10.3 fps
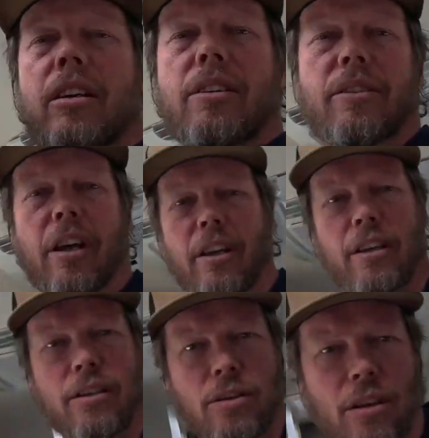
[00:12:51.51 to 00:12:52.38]
So you
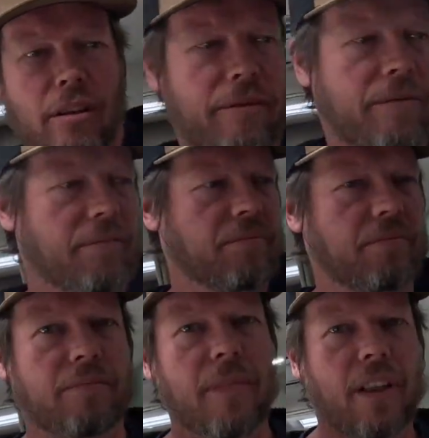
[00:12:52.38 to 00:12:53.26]
can sort of
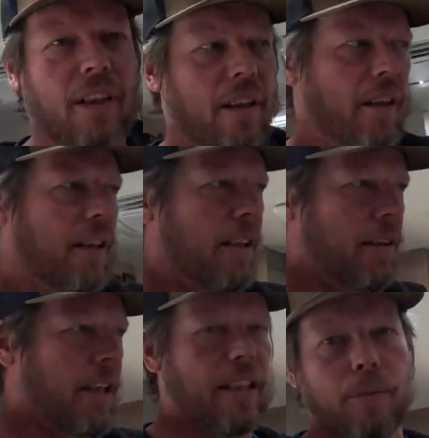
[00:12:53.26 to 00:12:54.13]

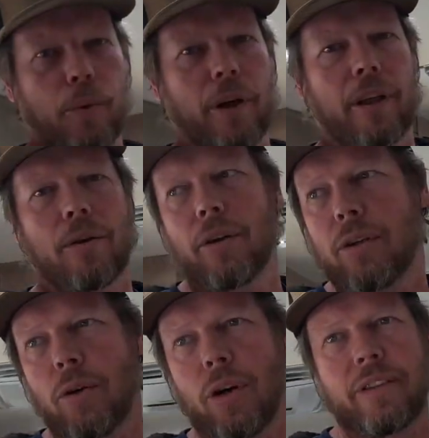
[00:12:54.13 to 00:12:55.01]
get some really
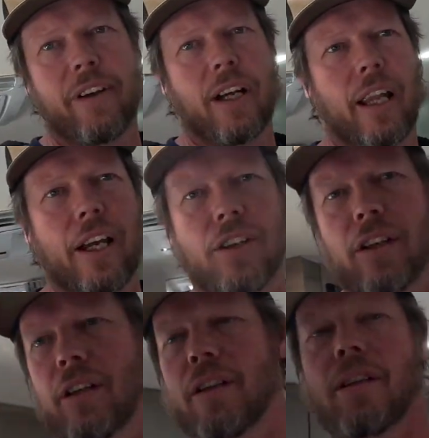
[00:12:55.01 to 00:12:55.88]
good cross
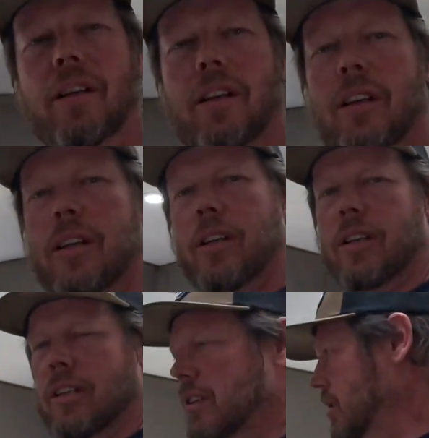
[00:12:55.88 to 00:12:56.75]
ventilation.
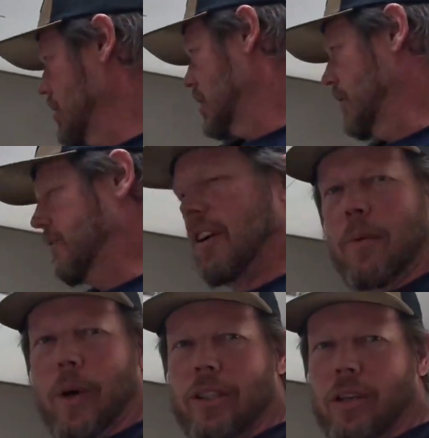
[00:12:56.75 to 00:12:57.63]
The
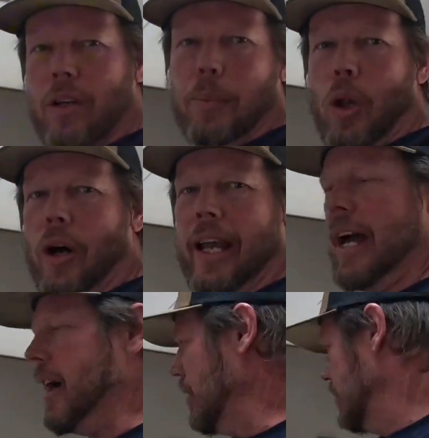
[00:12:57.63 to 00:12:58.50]
front one's got a block
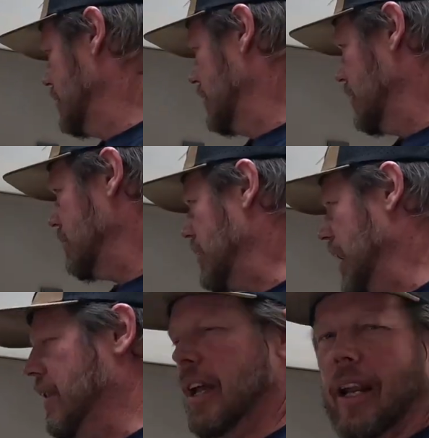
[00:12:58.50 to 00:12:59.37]
out,
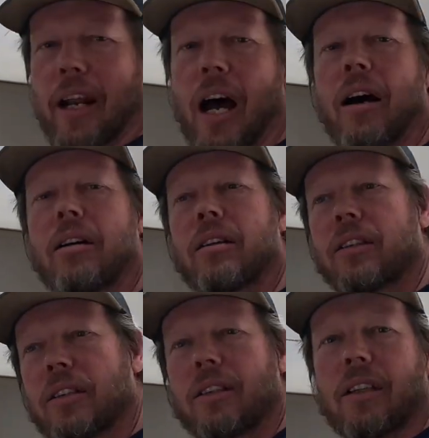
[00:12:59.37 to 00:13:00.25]
and then the
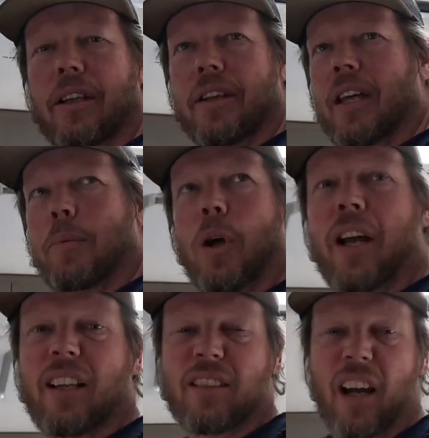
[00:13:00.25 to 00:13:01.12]
other block out.